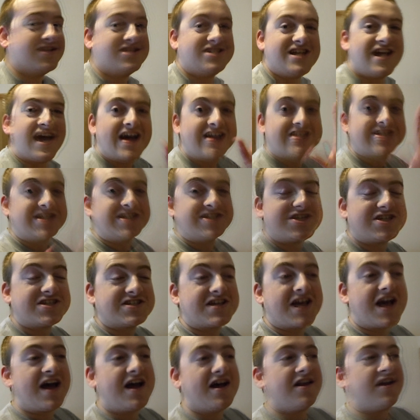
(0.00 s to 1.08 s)
She actually just
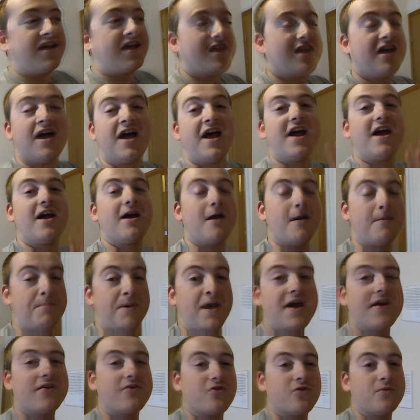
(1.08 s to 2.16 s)
got like a
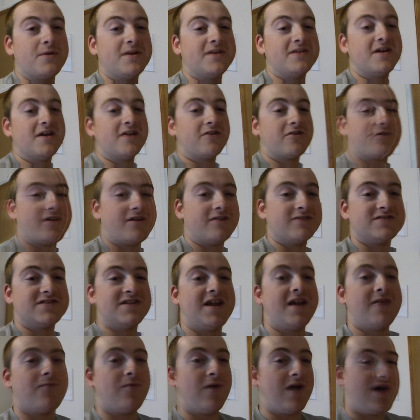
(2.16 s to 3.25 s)
pet grooming done earlier
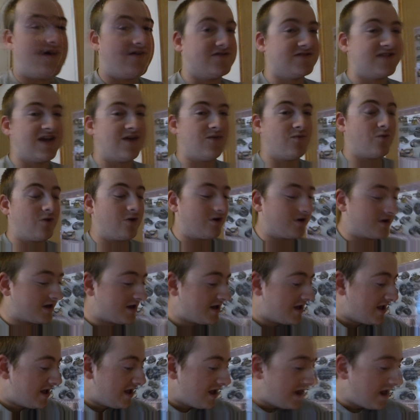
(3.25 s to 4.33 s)
today while I was at work.
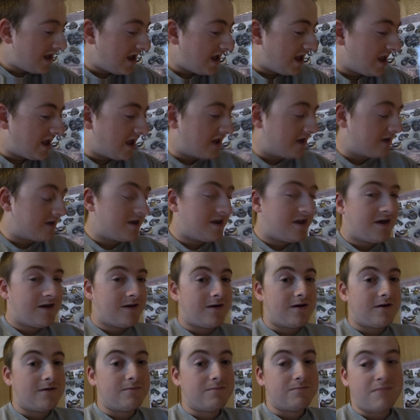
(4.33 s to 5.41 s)
And
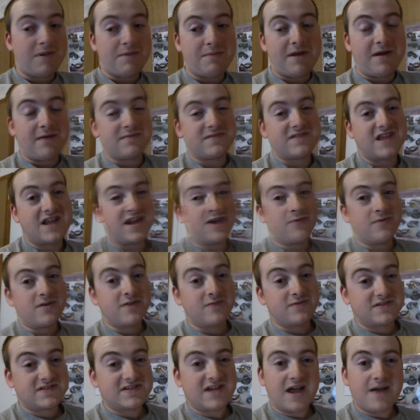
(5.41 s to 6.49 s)
my mom said it
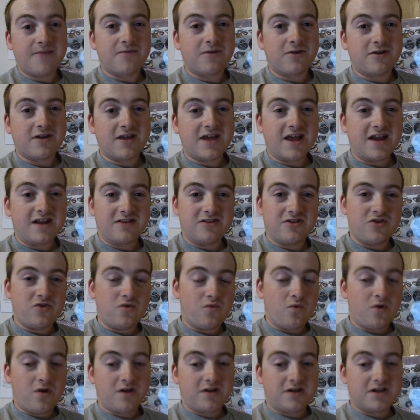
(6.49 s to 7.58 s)
was time for her to get a new
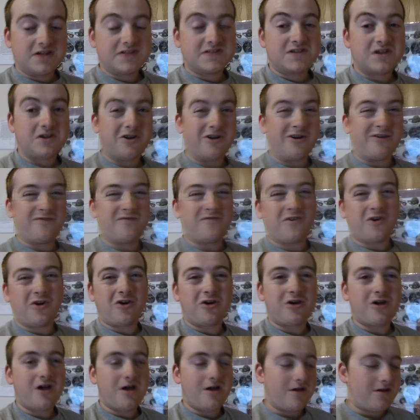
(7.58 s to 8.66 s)
one because her
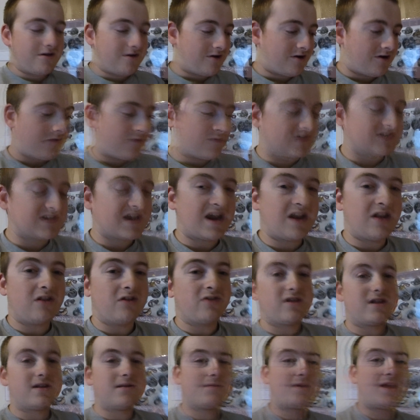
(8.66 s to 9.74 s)
fur on her was kind of
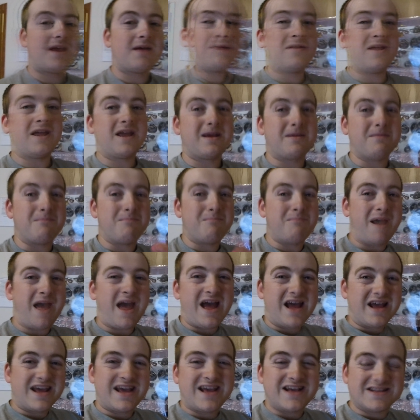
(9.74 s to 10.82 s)
looking to get like
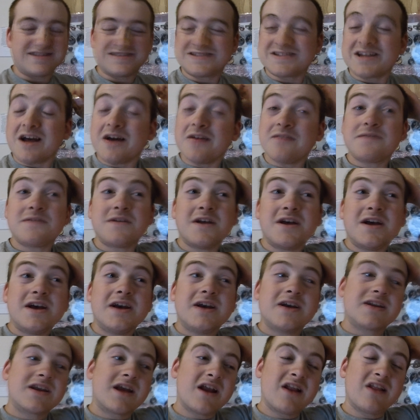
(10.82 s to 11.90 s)
maggy and stuff,
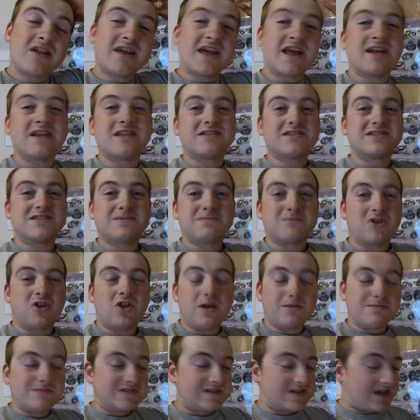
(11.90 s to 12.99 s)
kind of like getting some
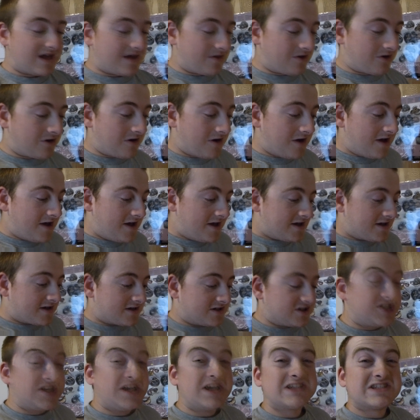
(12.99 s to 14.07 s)
clumps together
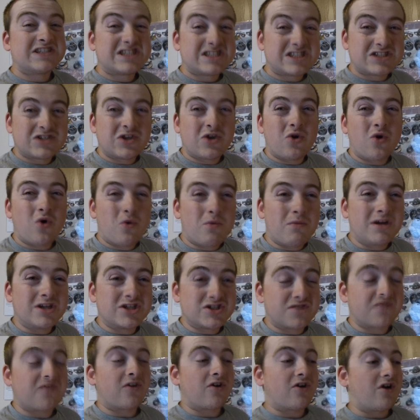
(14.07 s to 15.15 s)
because she has so
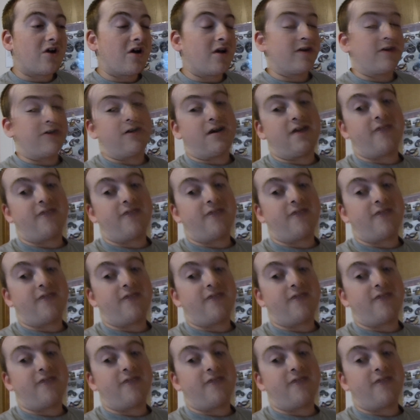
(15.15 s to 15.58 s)
much fur on her,